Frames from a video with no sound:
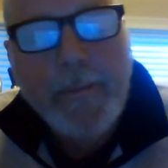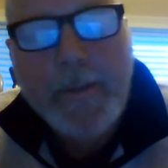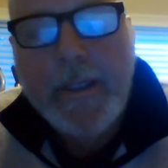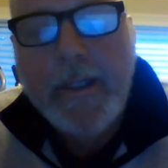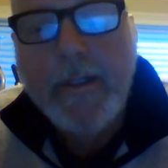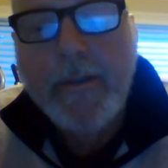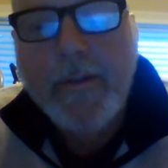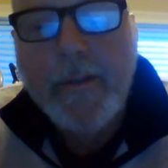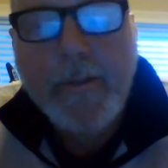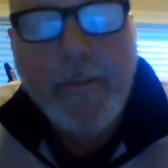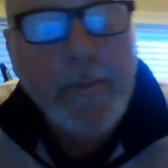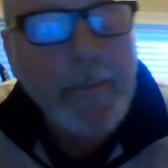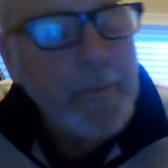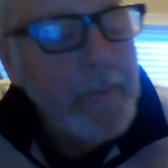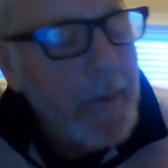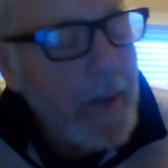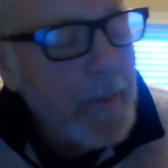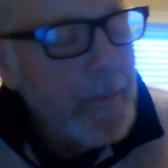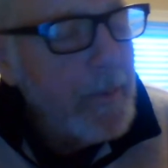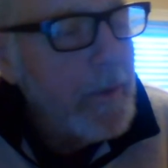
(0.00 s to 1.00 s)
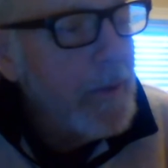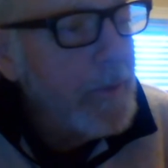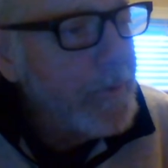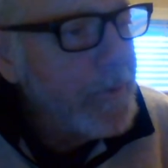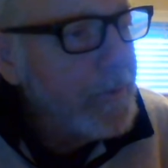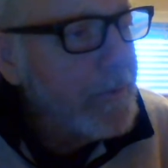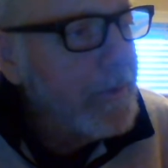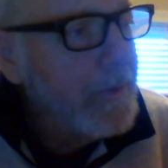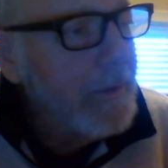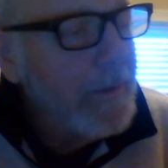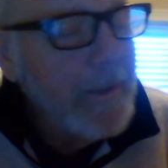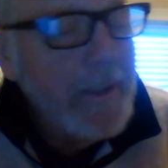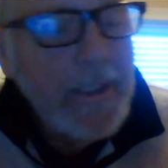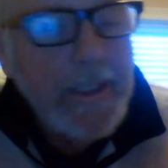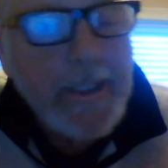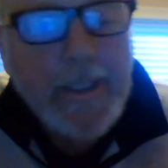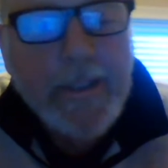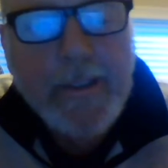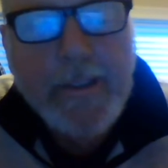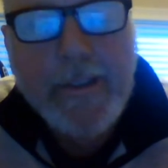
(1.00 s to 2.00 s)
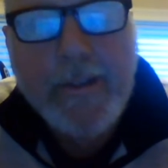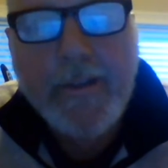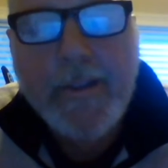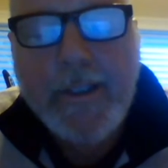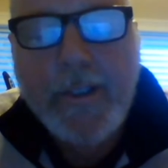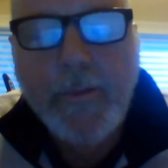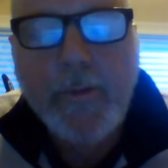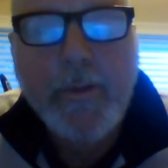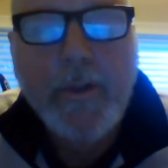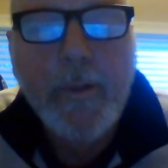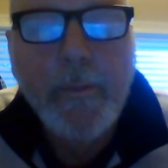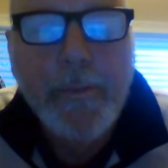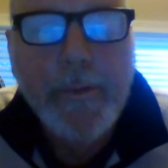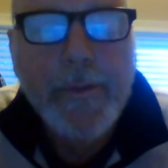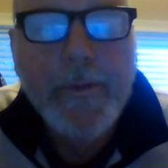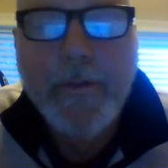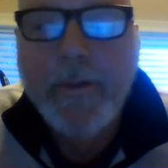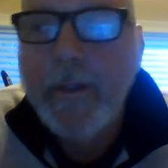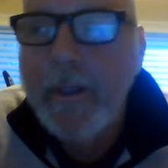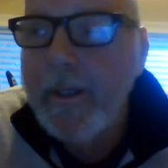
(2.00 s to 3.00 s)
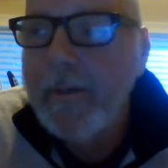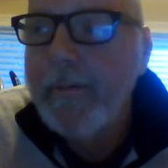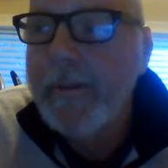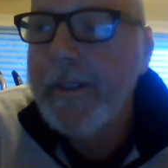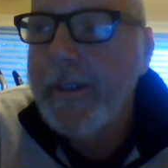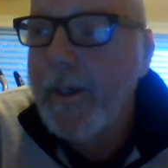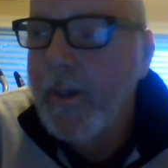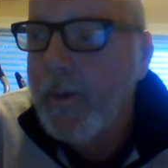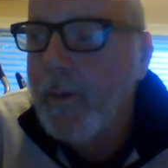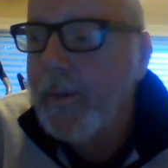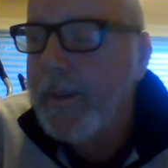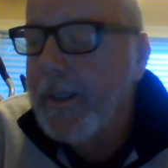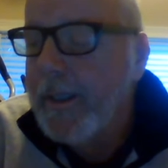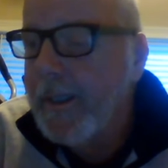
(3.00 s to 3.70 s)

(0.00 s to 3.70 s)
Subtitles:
because the Bible also says, think on these things which are pure, lovely, and holy,